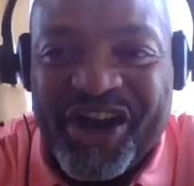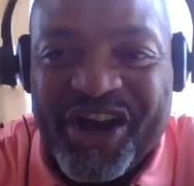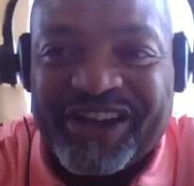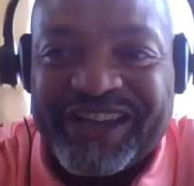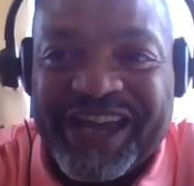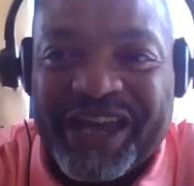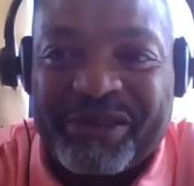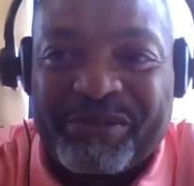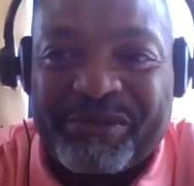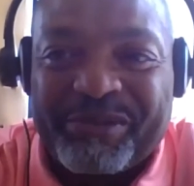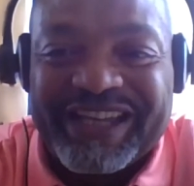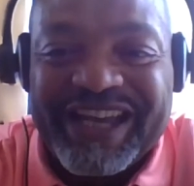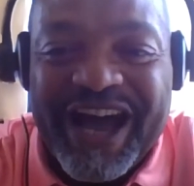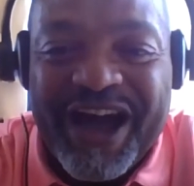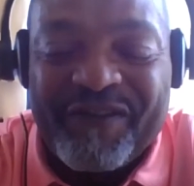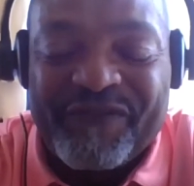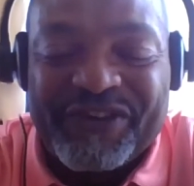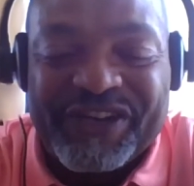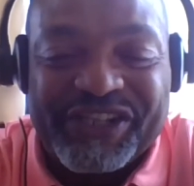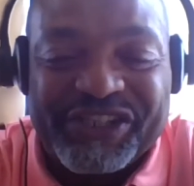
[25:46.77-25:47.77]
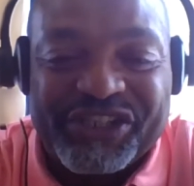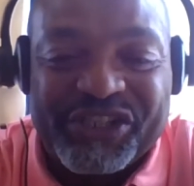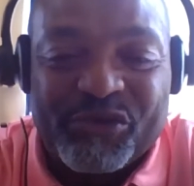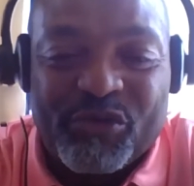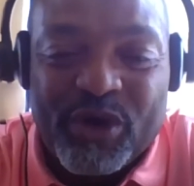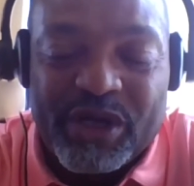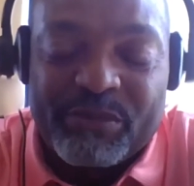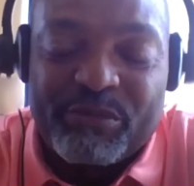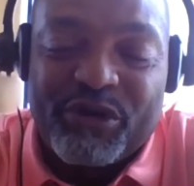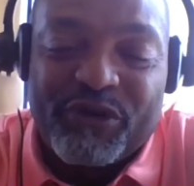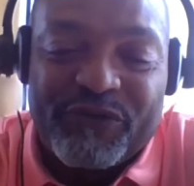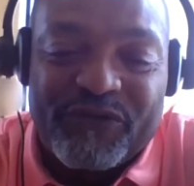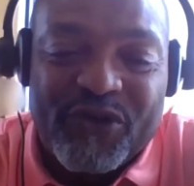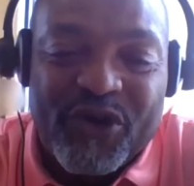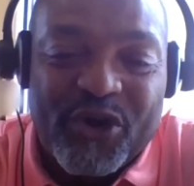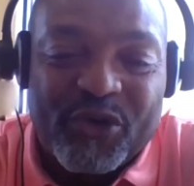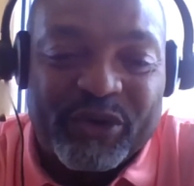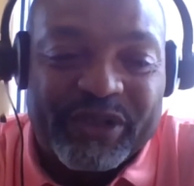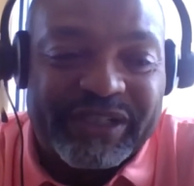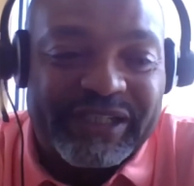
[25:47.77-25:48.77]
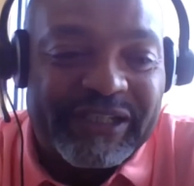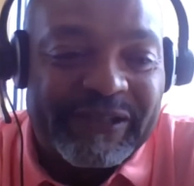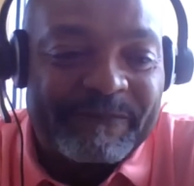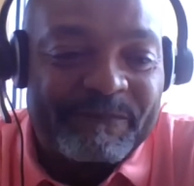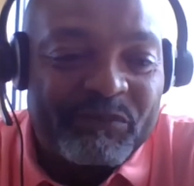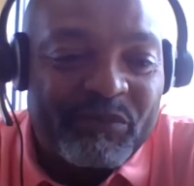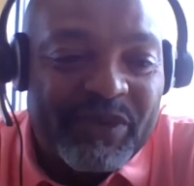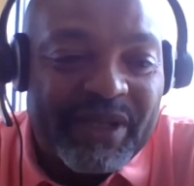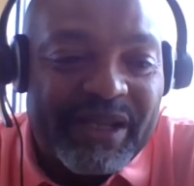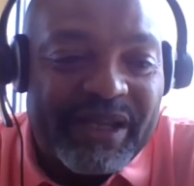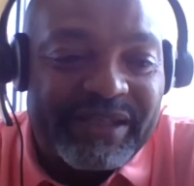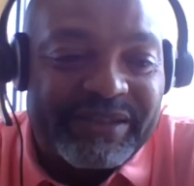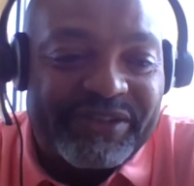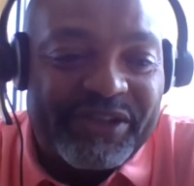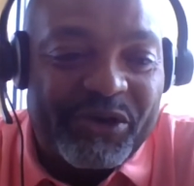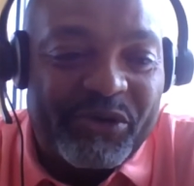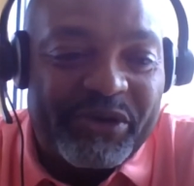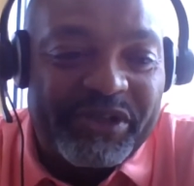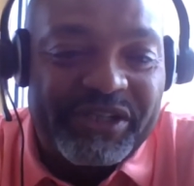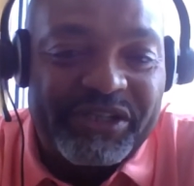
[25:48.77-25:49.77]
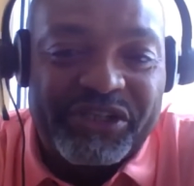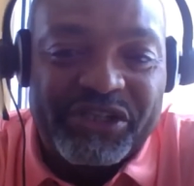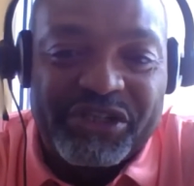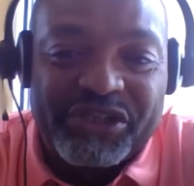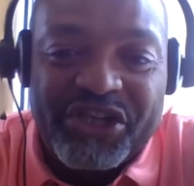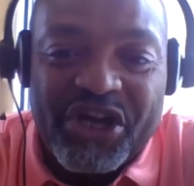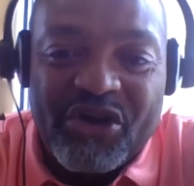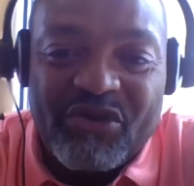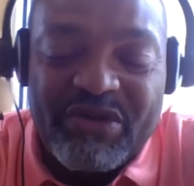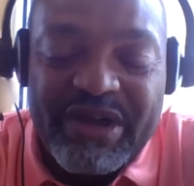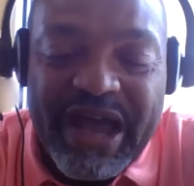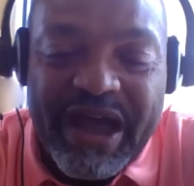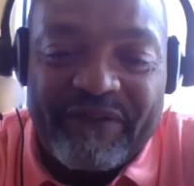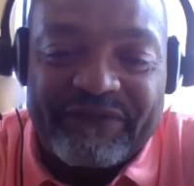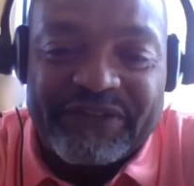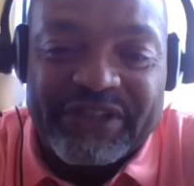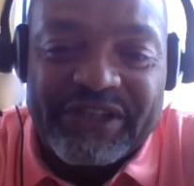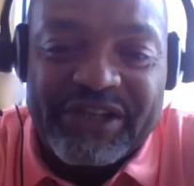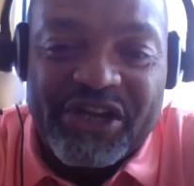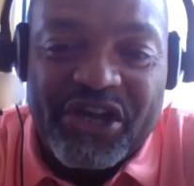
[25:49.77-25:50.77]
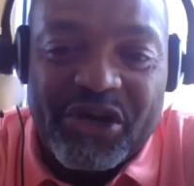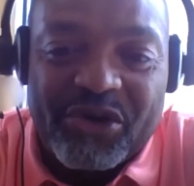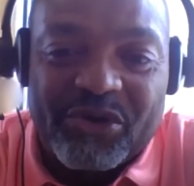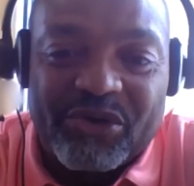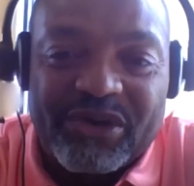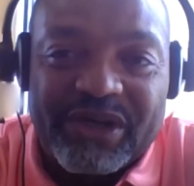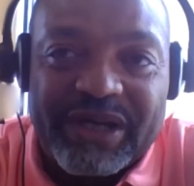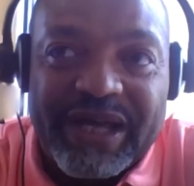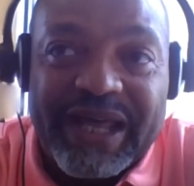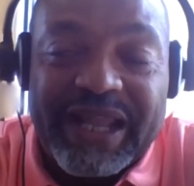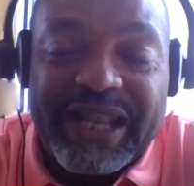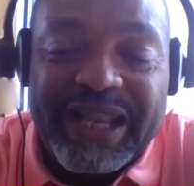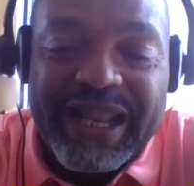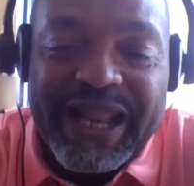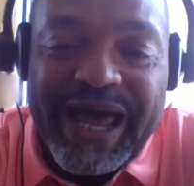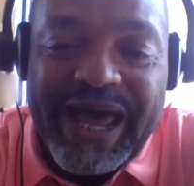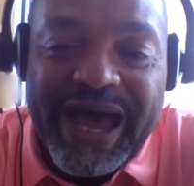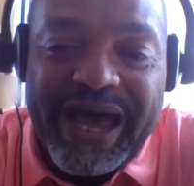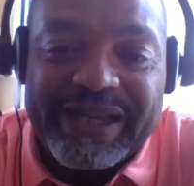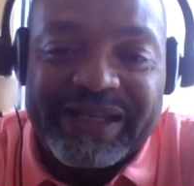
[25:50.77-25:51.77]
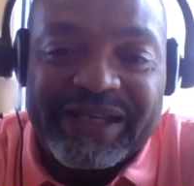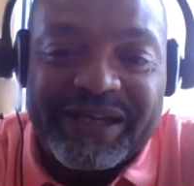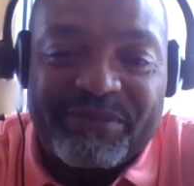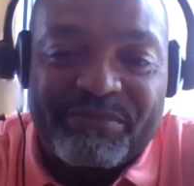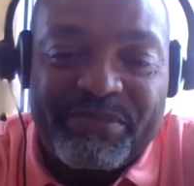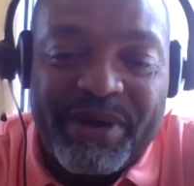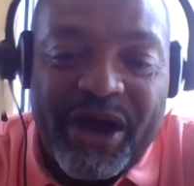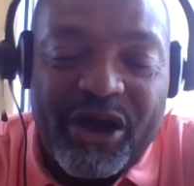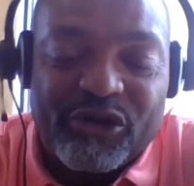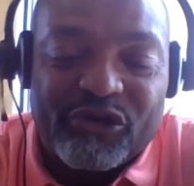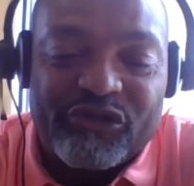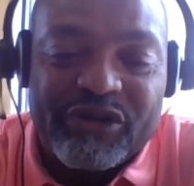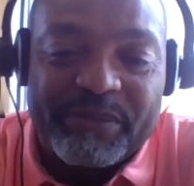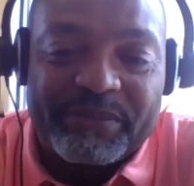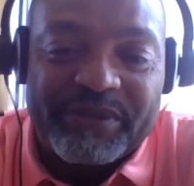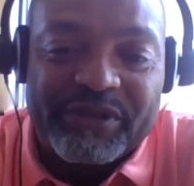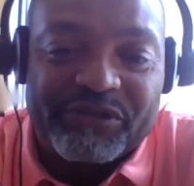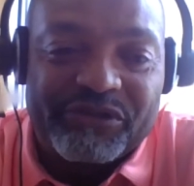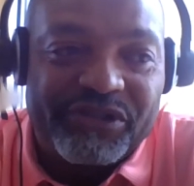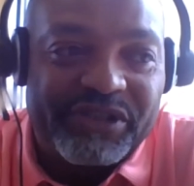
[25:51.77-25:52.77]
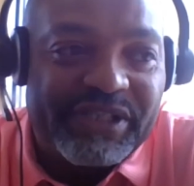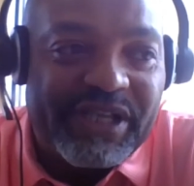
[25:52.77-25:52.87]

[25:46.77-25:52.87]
it all gave them the confidence to want to move forward. And so you, you don't have to know a lot about crypto.